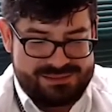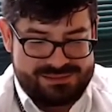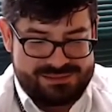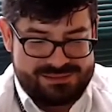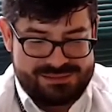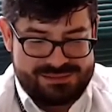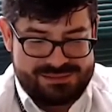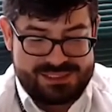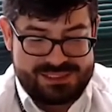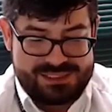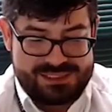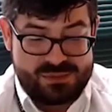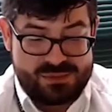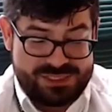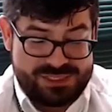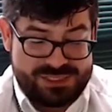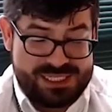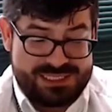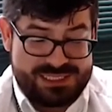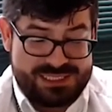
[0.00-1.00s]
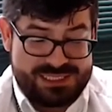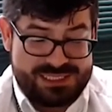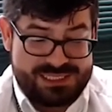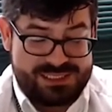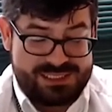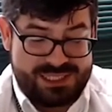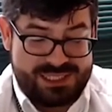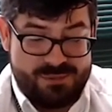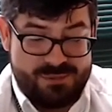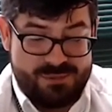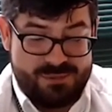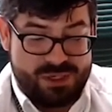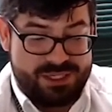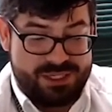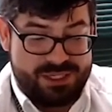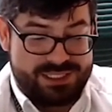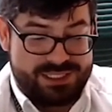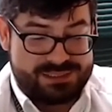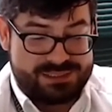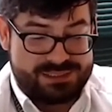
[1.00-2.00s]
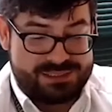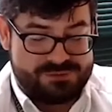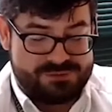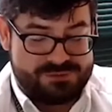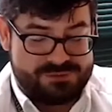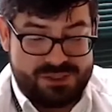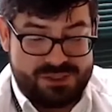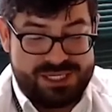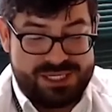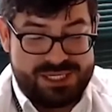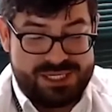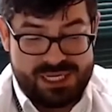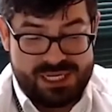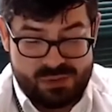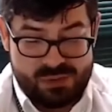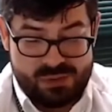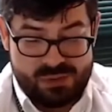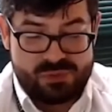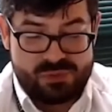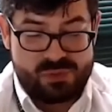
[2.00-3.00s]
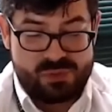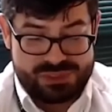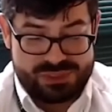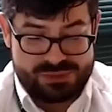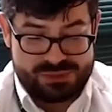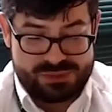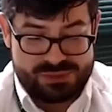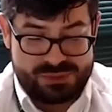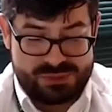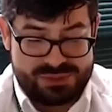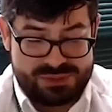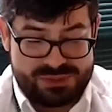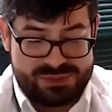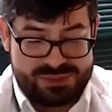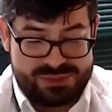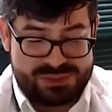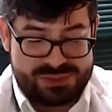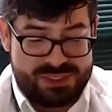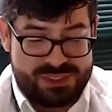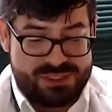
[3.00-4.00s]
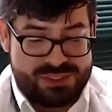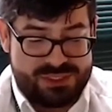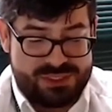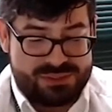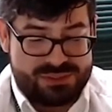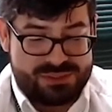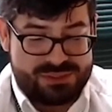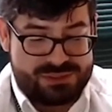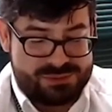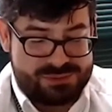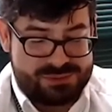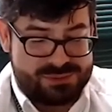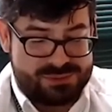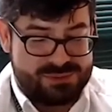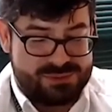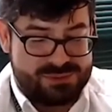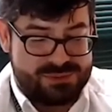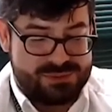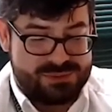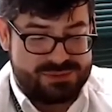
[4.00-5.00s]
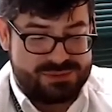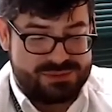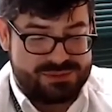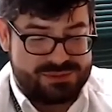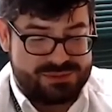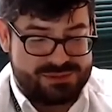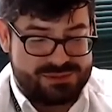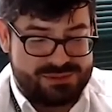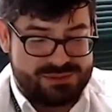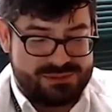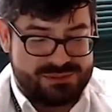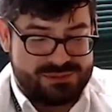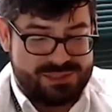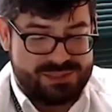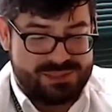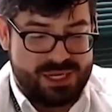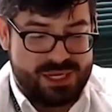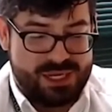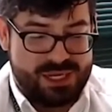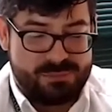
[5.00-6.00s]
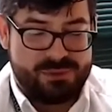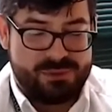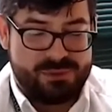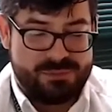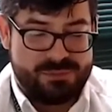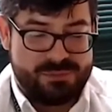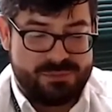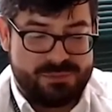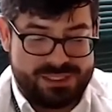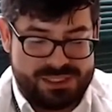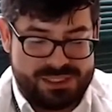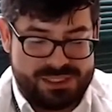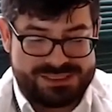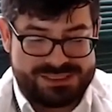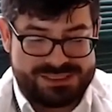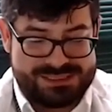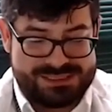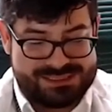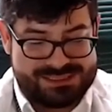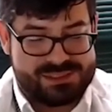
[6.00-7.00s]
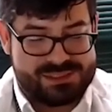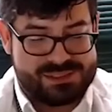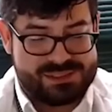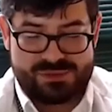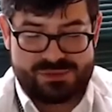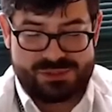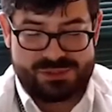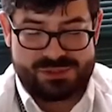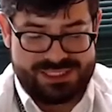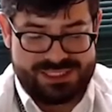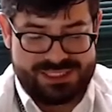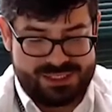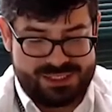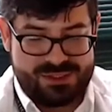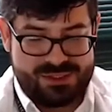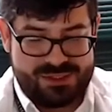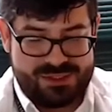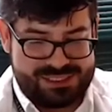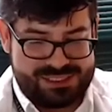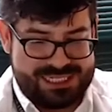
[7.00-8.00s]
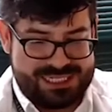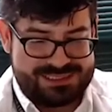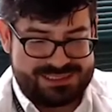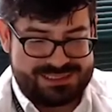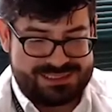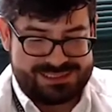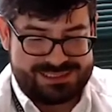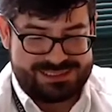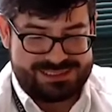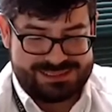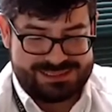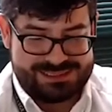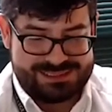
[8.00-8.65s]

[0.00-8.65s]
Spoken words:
Tessa realizes the library is a very helpful resource to help her become successful in her classes.